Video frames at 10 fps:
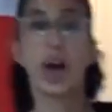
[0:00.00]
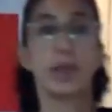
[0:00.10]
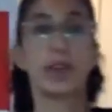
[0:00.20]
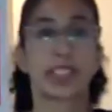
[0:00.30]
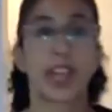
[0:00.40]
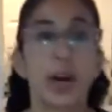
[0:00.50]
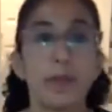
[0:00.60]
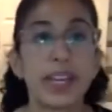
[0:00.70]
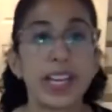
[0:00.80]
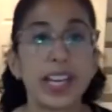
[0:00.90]
elbows
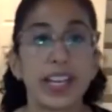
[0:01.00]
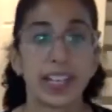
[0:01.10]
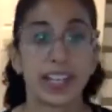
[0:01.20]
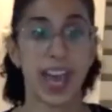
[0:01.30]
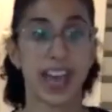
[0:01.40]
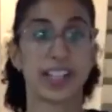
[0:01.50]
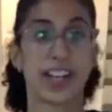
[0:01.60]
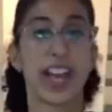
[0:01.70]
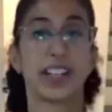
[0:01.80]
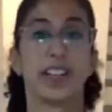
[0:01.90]
come in and your
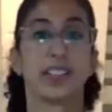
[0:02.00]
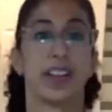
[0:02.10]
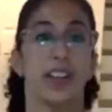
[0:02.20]
head goes.